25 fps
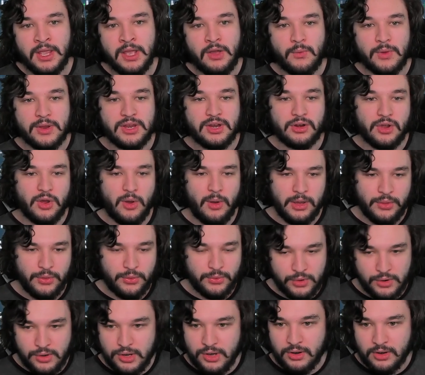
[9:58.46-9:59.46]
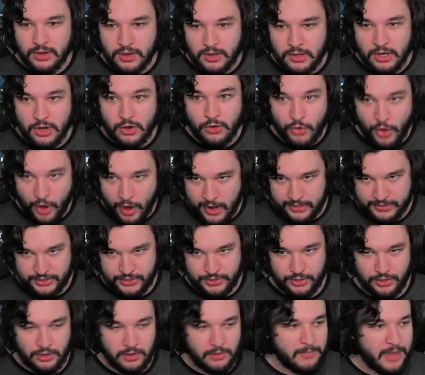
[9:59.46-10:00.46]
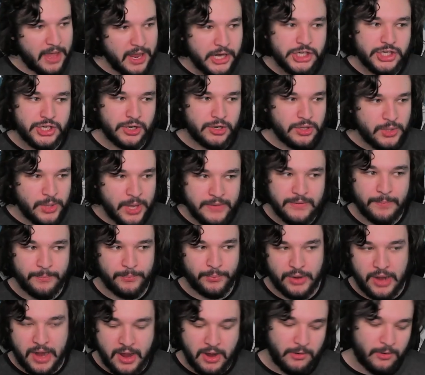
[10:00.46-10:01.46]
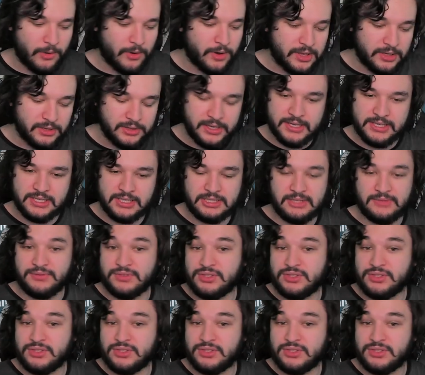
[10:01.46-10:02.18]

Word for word: when you're going through your, your roster, make sure you have a priority list of